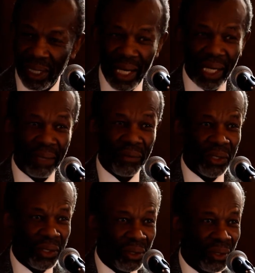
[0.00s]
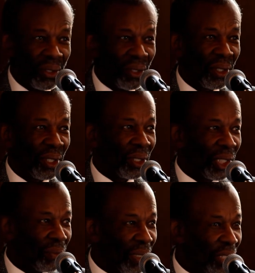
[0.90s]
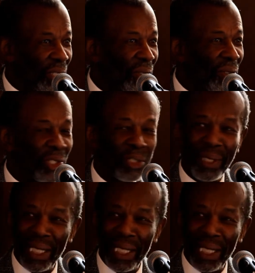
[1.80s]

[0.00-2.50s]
And I'm sure you will choose to be